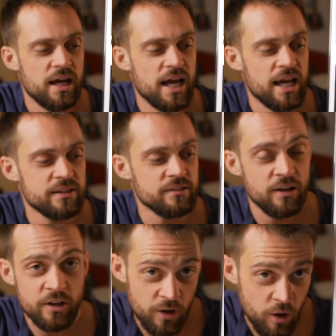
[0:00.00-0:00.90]
And I
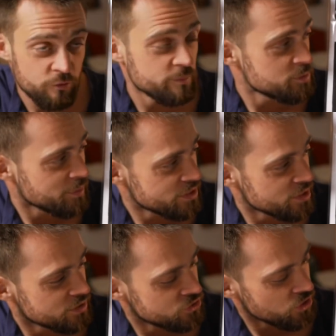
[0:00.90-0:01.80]
learned a lot from this
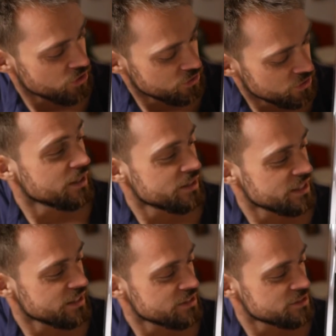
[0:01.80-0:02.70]
picture. So I
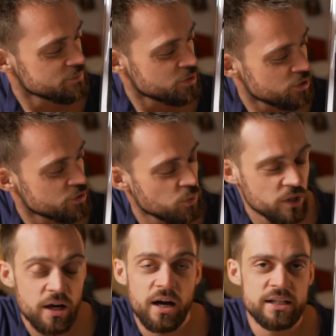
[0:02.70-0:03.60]
think there's some good
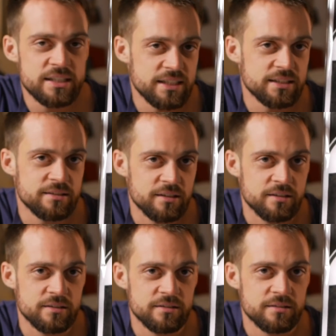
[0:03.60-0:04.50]
woodcut ideas that
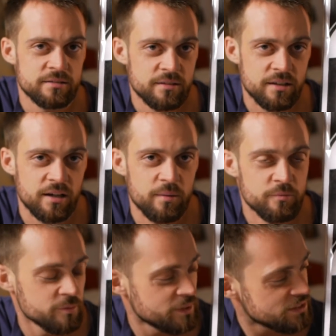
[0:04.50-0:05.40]
can come
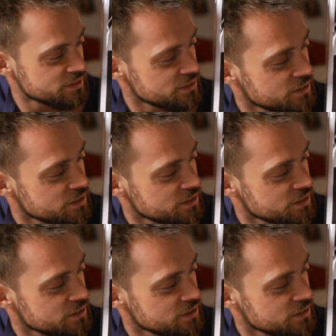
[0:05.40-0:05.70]
from this.